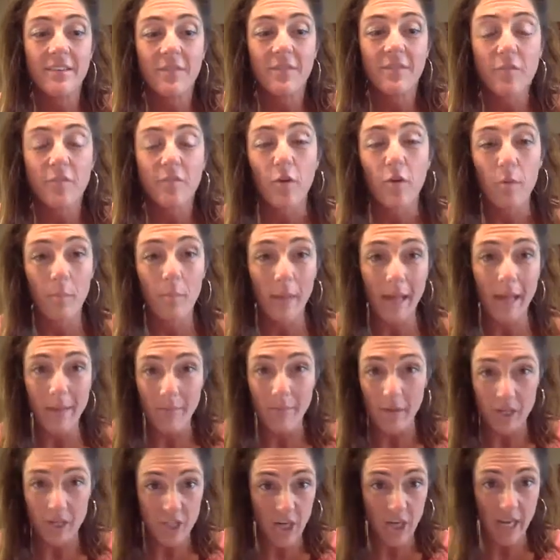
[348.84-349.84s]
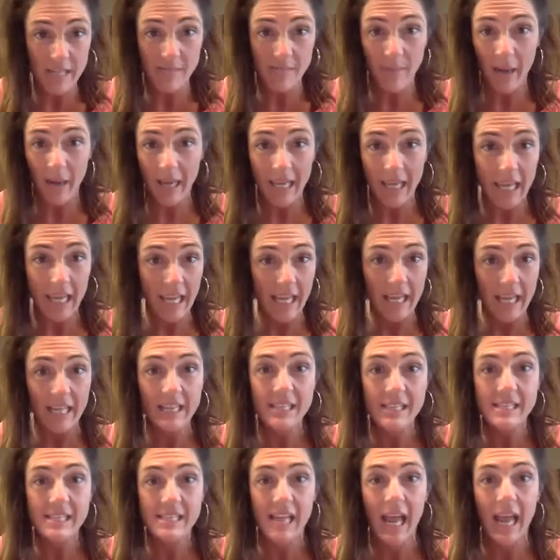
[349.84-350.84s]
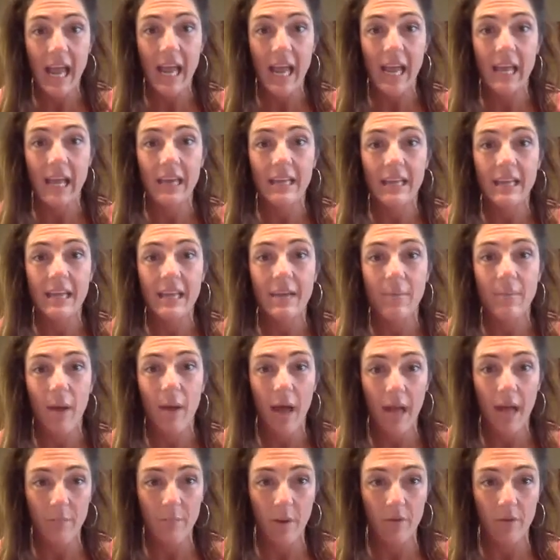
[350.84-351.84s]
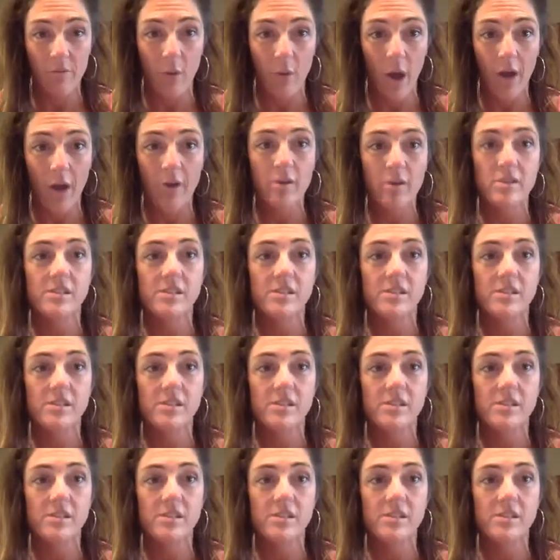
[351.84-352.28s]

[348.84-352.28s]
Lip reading: for me but chase my kids and keep my head above water.